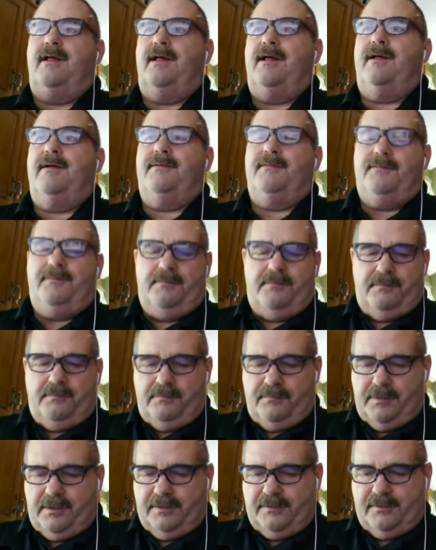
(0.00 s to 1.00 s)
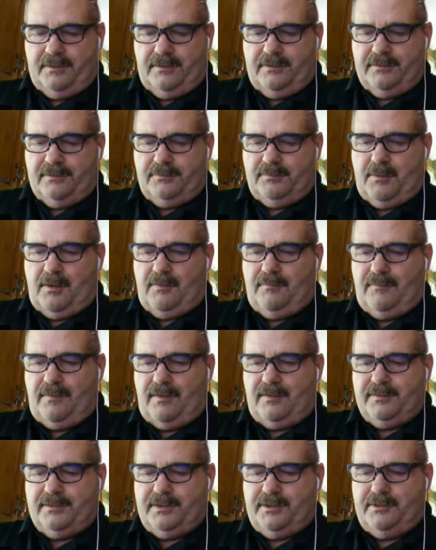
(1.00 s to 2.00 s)
uh, this little small
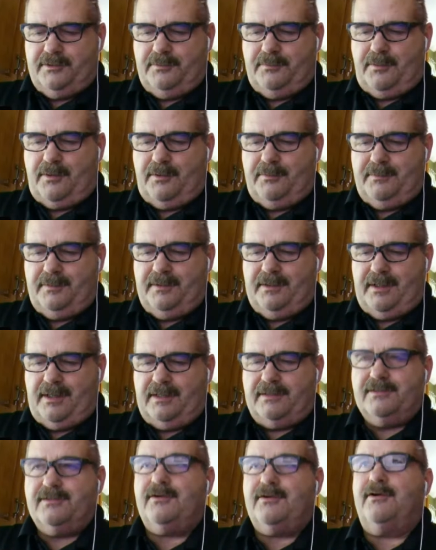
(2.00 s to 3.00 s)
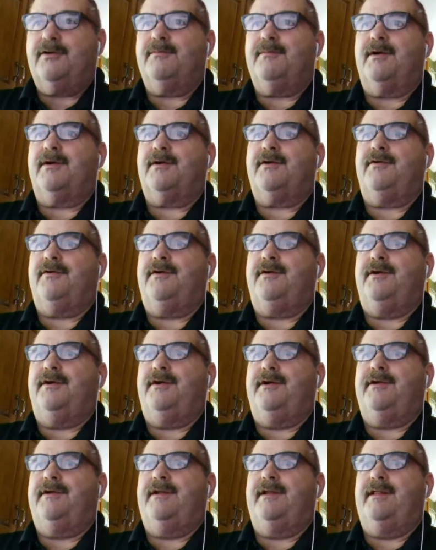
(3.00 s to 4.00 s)
volunteer department that I started my
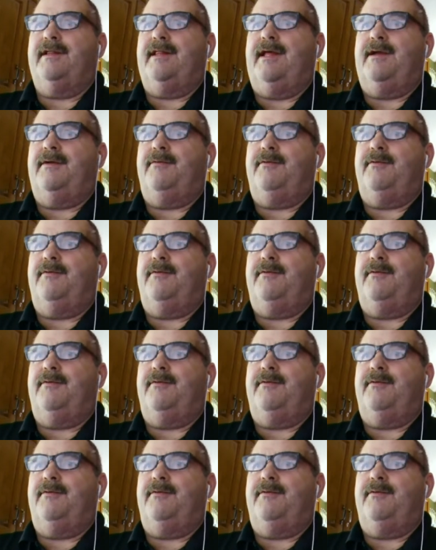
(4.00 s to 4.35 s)
career in,